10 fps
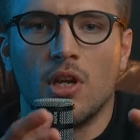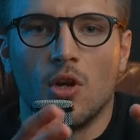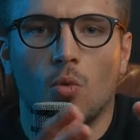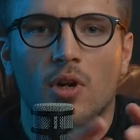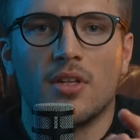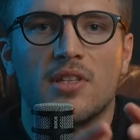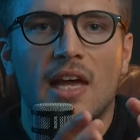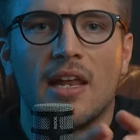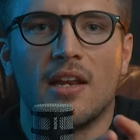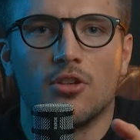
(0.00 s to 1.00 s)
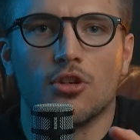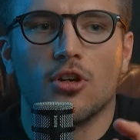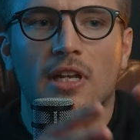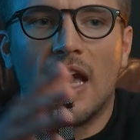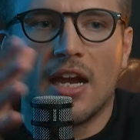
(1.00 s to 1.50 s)
what does that
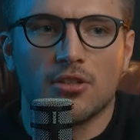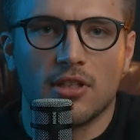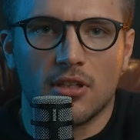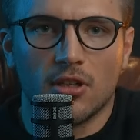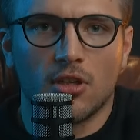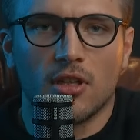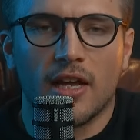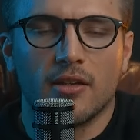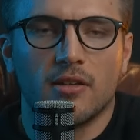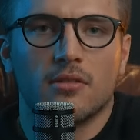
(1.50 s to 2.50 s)
journey actually look like?